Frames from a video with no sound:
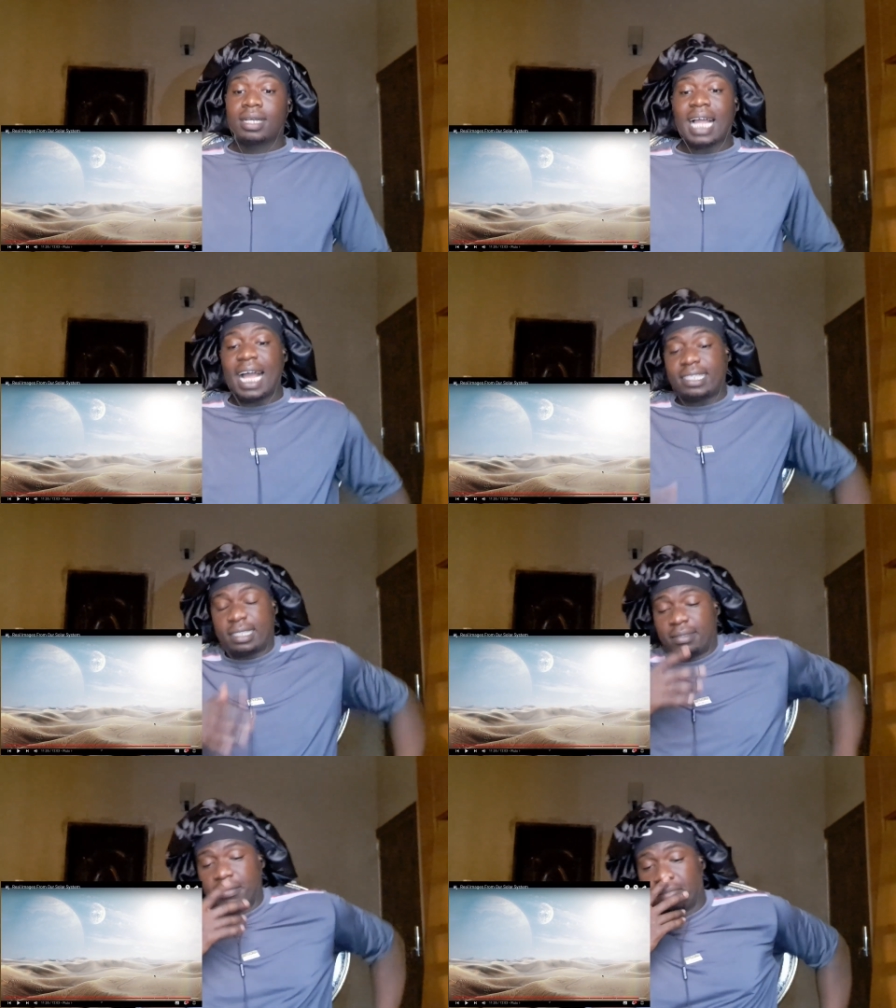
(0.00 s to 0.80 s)

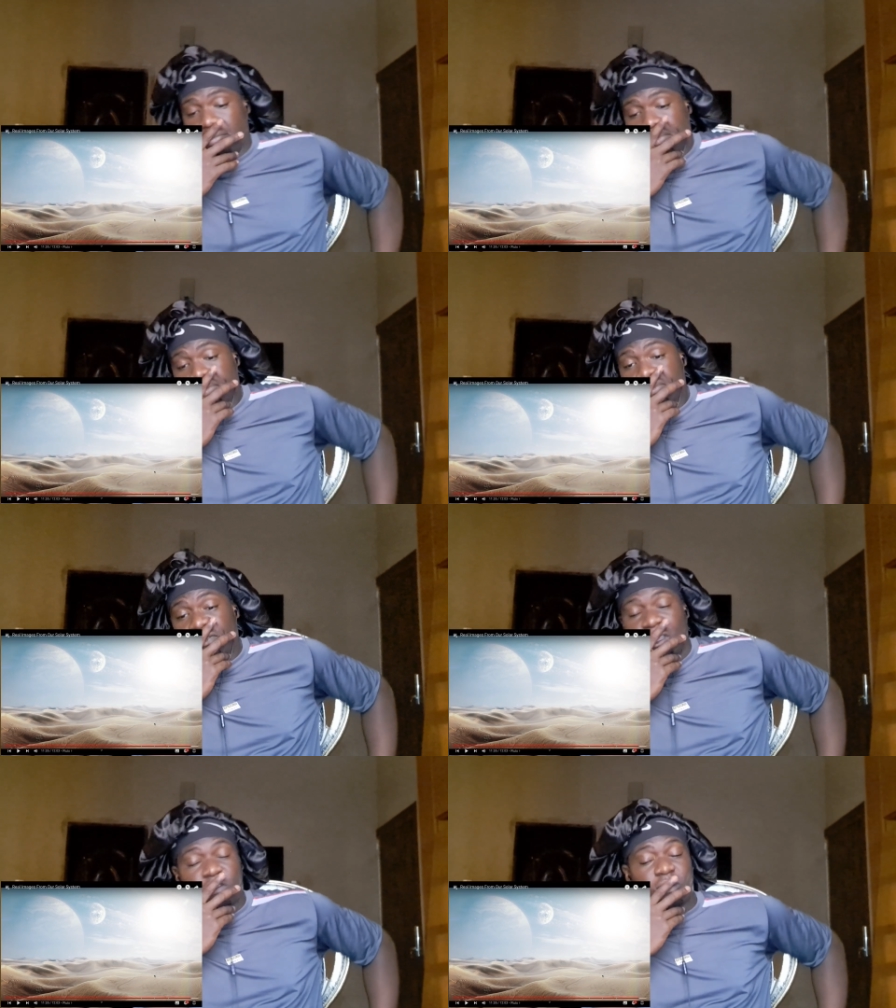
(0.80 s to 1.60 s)
Guys,
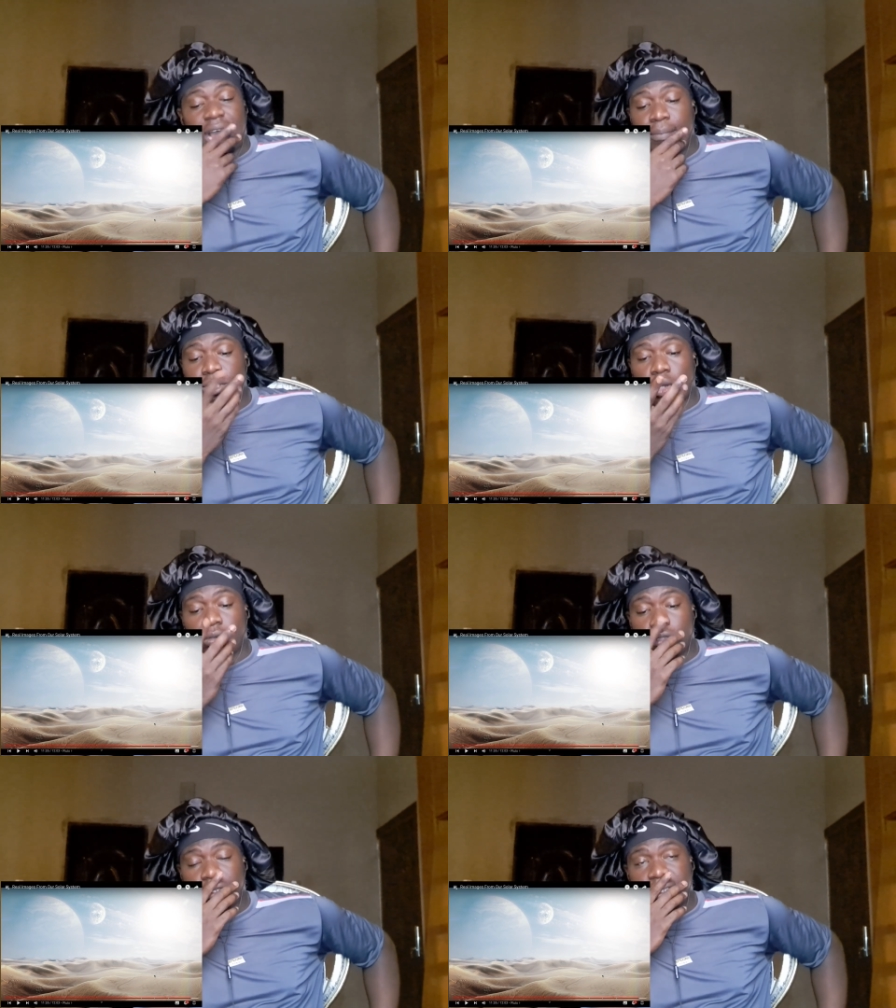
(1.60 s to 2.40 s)
first of all, I'm
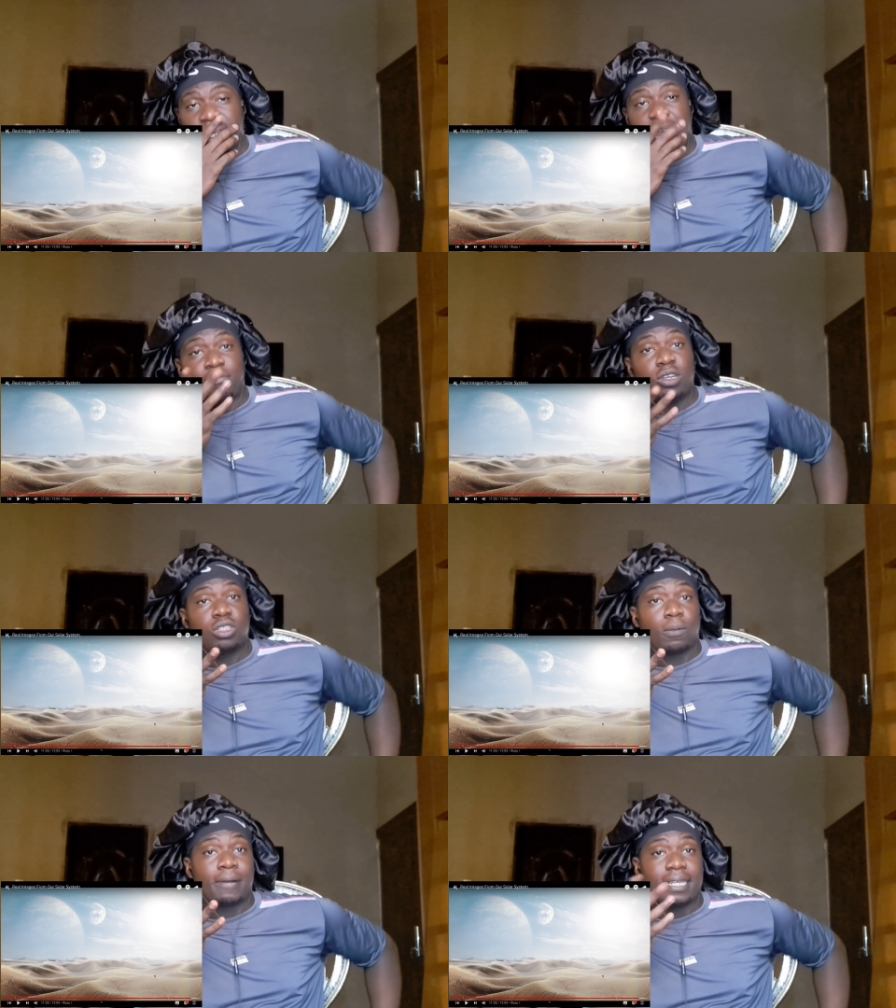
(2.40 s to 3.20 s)
stunned, honestly. I'm really
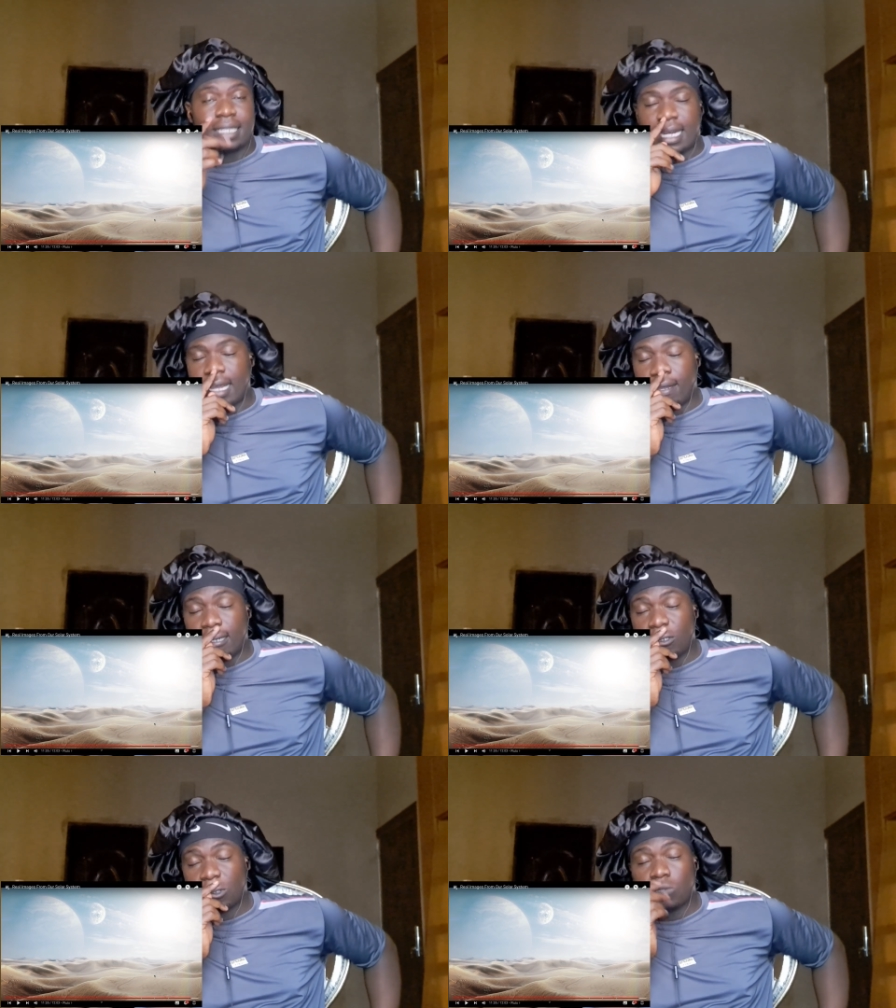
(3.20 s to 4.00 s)
surprised. And
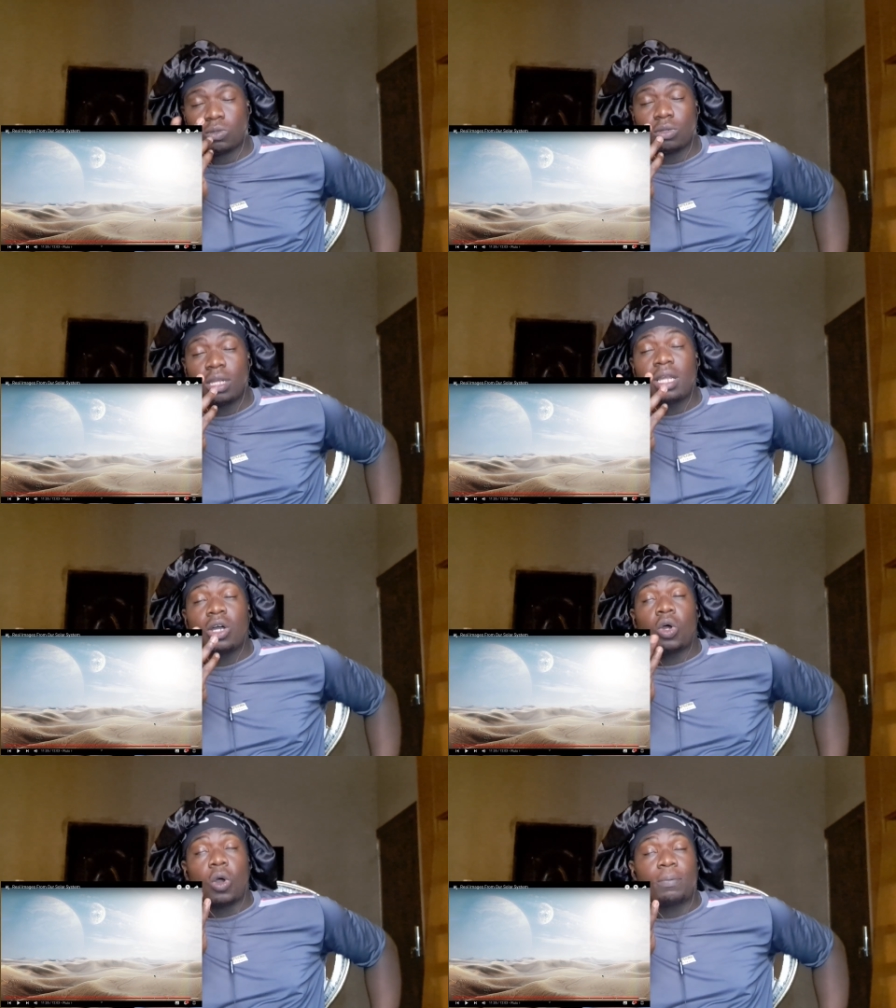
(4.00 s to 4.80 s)
I just
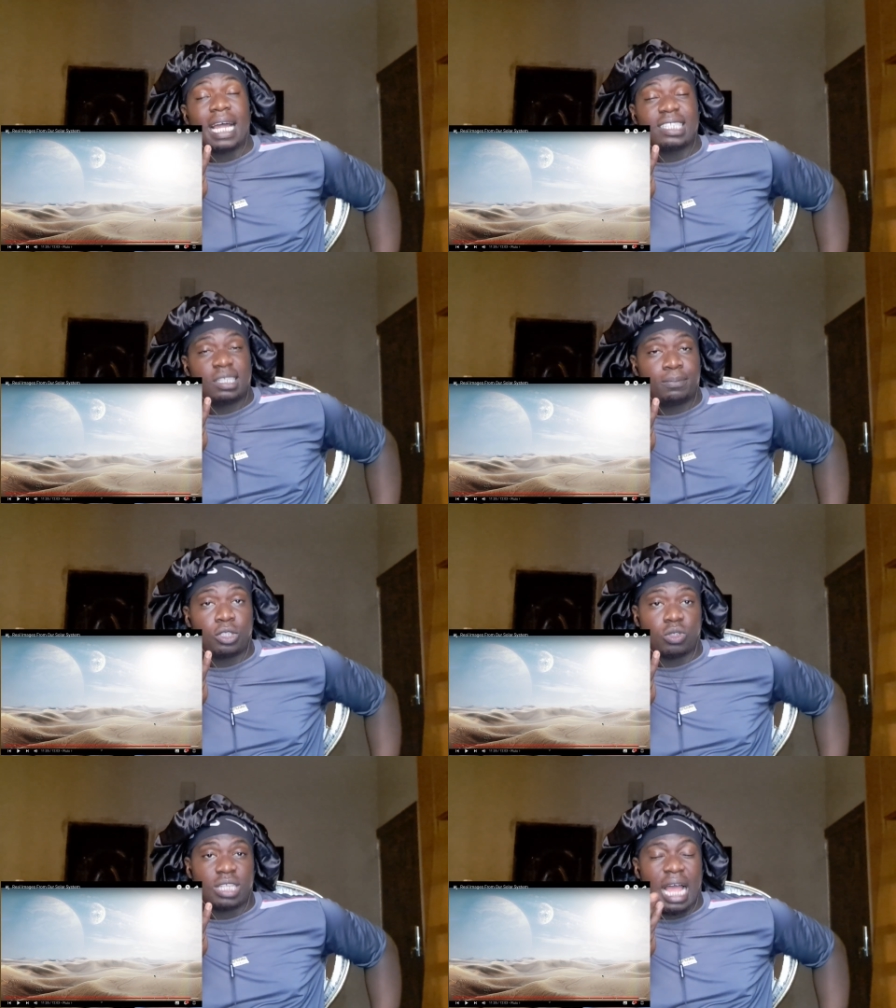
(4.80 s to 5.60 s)
hope that these
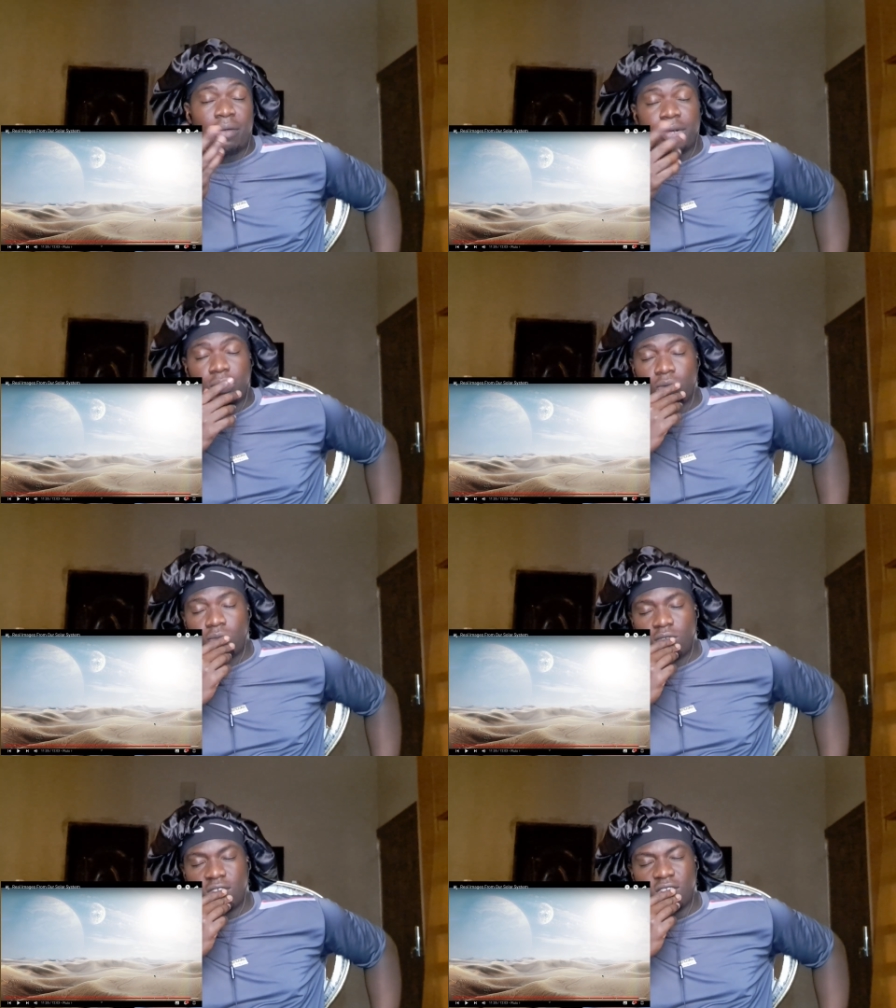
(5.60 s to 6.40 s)
pictures are
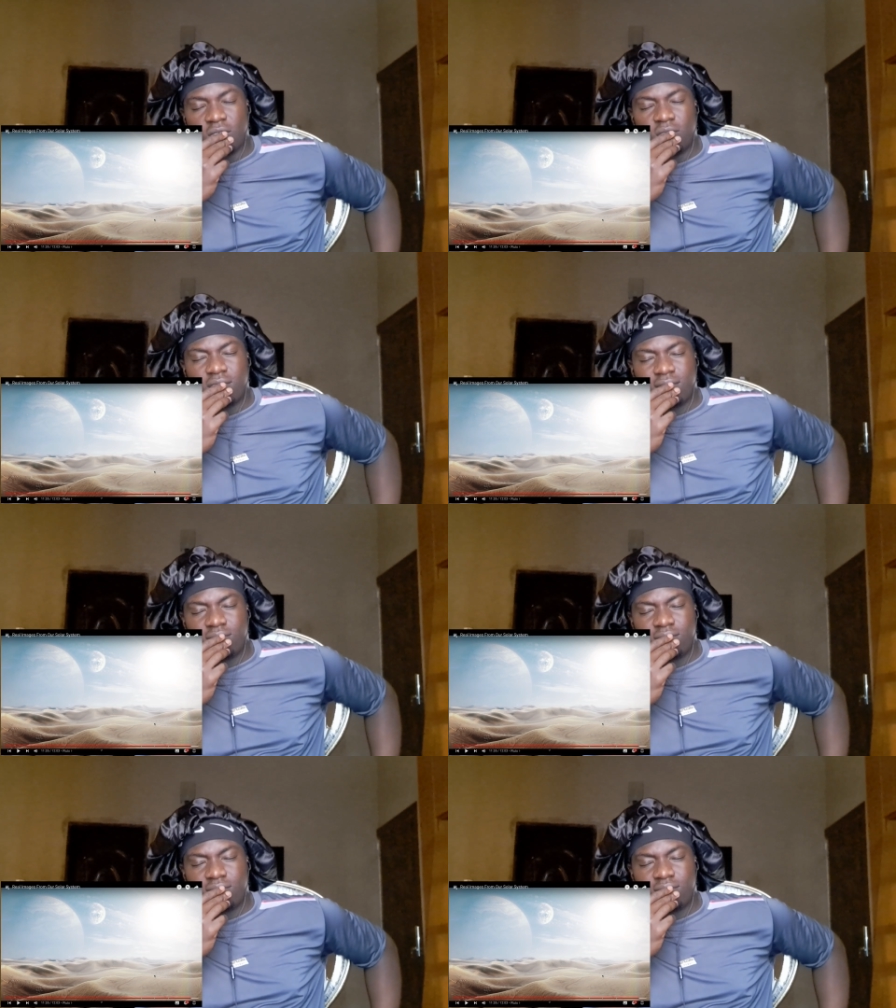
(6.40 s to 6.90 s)
real, you know.